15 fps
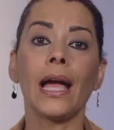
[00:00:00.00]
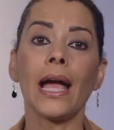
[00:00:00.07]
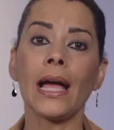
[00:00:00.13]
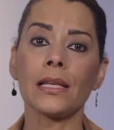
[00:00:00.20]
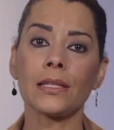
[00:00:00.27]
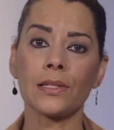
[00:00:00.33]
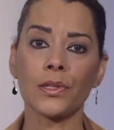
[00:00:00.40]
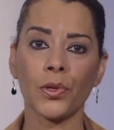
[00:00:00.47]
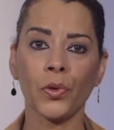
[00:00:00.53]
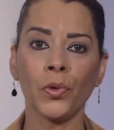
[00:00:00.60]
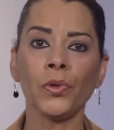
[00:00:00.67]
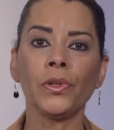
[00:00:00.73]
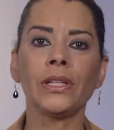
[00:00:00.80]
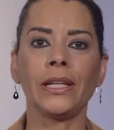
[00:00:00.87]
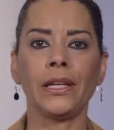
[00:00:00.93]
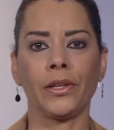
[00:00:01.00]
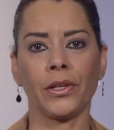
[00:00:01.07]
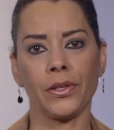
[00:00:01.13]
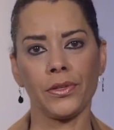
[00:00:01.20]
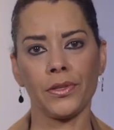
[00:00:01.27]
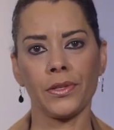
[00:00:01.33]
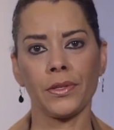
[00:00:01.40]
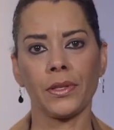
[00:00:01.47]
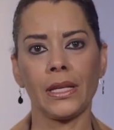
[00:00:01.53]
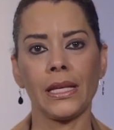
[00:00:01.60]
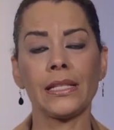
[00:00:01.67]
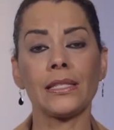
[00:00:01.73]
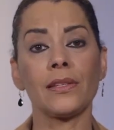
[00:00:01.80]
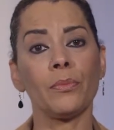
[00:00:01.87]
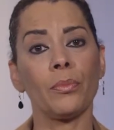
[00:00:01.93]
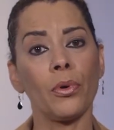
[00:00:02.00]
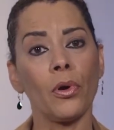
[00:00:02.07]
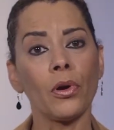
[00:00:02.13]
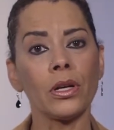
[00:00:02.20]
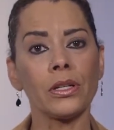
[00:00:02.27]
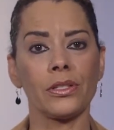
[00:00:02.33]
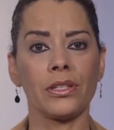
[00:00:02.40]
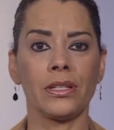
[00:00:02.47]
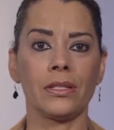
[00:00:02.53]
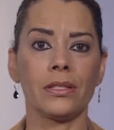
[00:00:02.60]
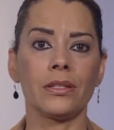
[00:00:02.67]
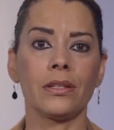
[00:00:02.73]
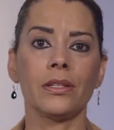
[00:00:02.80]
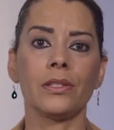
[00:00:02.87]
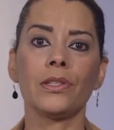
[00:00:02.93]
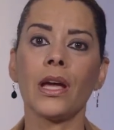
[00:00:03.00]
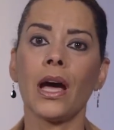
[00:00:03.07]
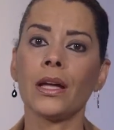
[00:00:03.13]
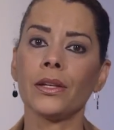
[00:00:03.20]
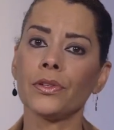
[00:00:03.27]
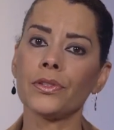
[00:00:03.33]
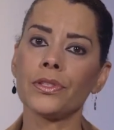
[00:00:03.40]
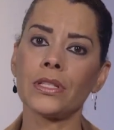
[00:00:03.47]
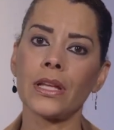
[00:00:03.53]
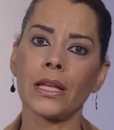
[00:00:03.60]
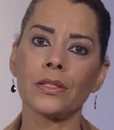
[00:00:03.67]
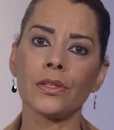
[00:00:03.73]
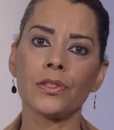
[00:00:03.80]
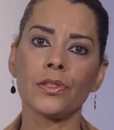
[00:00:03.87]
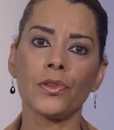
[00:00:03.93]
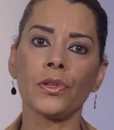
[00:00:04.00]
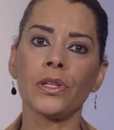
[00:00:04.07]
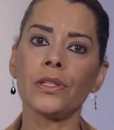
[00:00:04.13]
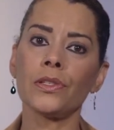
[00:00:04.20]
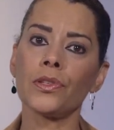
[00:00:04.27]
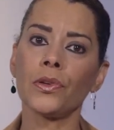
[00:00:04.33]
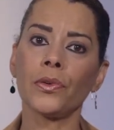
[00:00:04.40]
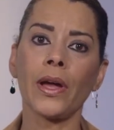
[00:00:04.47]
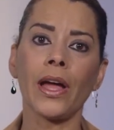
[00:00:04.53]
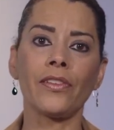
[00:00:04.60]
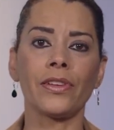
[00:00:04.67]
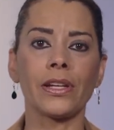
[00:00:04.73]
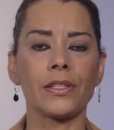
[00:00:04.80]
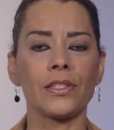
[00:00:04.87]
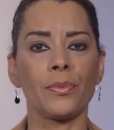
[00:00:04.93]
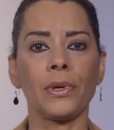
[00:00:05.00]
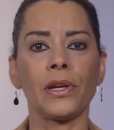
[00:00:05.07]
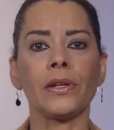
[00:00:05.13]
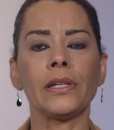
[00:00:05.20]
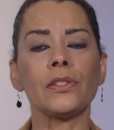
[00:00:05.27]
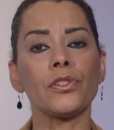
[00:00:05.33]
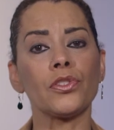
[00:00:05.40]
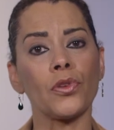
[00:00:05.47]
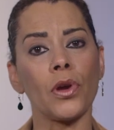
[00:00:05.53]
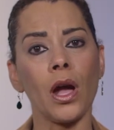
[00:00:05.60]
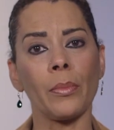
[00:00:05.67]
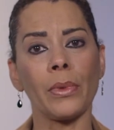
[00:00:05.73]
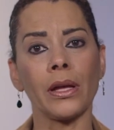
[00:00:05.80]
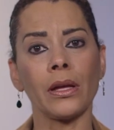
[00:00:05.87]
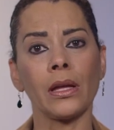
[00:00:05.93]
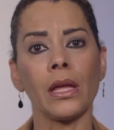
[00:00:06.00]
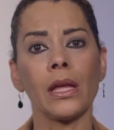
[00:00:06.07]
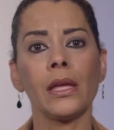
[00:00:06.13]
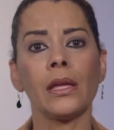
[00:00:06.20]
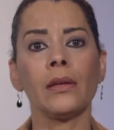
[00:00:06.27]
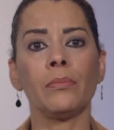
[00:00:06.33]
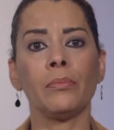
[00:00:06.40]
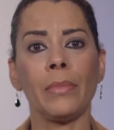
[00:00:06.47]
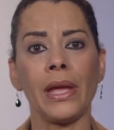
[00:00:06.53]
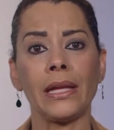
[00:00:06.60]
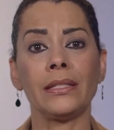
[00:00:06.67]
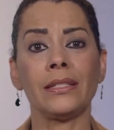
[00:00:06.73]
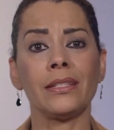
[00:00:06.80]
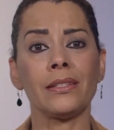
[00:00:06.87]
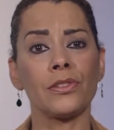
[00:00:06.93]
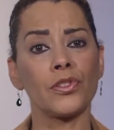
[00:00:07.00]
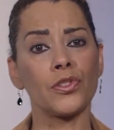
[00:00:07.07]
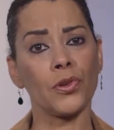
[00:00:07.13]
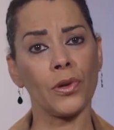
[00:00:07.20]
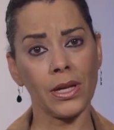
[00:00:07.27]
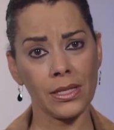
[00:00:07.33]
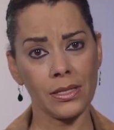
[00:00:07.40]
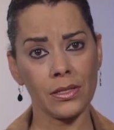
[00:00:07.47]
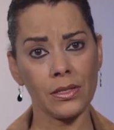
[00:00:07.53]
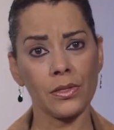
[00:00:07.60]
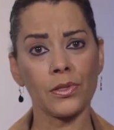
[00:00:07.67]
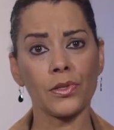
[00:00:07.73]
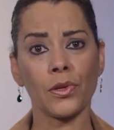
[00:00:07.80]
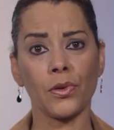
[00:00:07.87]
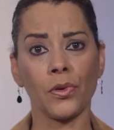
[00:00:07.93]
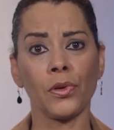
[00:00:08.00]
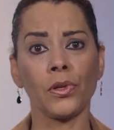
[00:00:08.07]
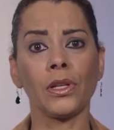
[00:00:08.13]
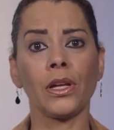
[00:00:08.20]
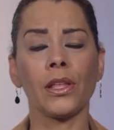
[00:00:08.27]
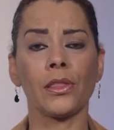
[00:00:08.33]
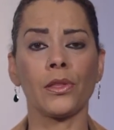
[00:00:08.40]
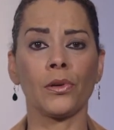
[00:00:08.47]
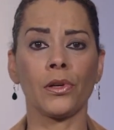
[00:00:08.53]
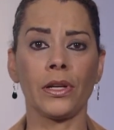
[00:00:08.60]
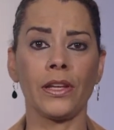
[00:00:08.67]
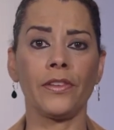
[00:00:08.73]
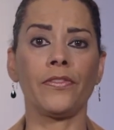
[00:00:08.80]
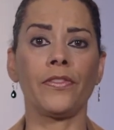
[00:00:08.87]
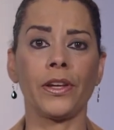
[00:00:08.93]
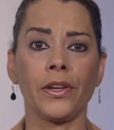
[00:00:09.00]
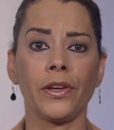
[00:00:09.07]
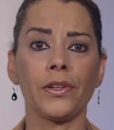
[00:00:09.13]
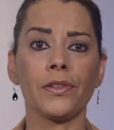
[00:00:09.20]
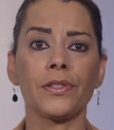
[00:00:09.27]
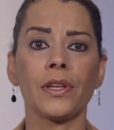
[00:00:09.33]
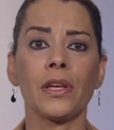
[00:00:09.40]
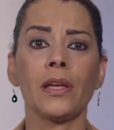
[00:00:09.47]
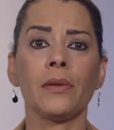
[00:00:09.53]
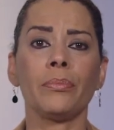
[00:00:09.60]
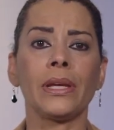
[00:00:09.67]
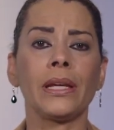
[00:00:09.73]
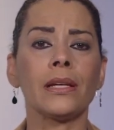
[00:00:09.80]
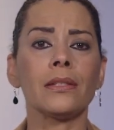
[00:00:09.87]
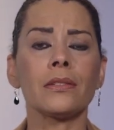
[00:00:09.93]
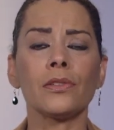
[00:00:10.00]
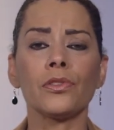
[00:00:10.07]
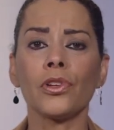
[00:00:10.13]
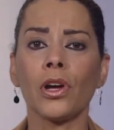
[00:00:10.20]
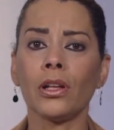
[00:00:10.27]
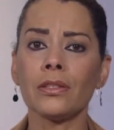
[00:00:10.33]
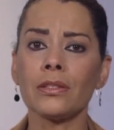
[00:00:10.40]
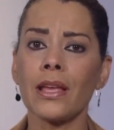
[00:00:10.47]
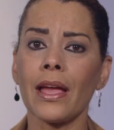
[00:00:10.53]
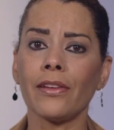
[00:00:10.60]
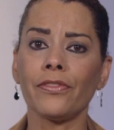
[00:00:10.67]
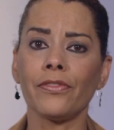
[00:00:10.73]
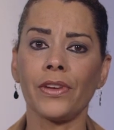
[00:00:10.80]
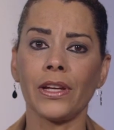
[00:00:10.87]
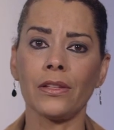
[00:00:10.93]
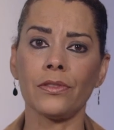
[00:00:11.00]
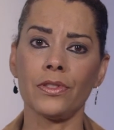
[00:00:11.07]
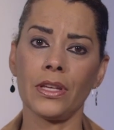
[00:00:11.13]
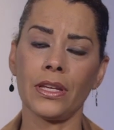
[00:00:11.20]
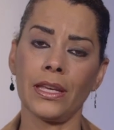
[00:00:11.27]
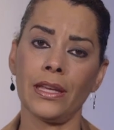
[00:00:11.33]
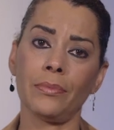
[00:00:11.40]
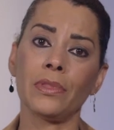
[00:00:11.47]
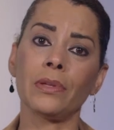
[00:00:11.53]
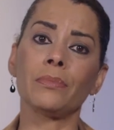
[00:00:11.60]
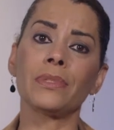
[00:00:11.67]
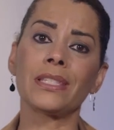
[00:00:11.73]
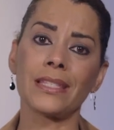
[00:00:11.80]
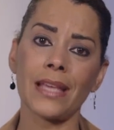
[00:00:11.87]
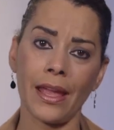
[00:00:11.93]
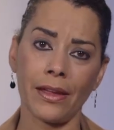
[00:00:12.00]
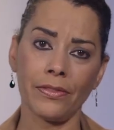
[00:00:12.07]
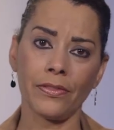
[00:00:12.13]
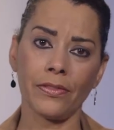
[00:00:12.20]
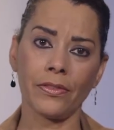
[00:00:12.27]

As school leaders, it's important to understand students who have experienced trauma may distrust school authority figures because adults have failed to keep them safe.